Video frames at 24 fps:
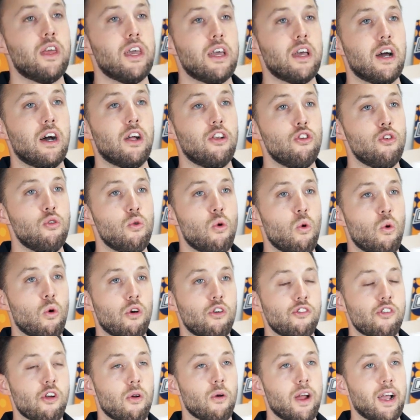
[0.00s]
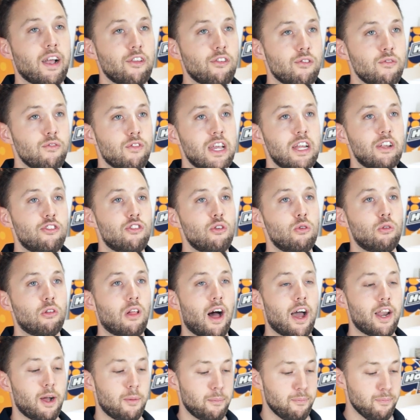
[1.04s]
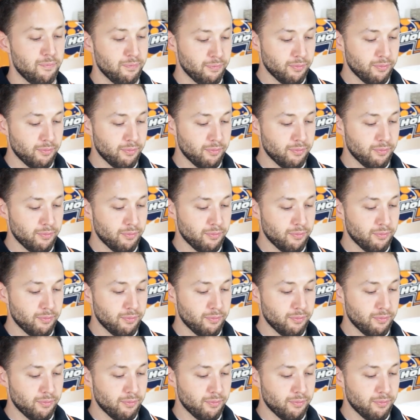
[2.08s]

the new OrangeRX V2 lineup.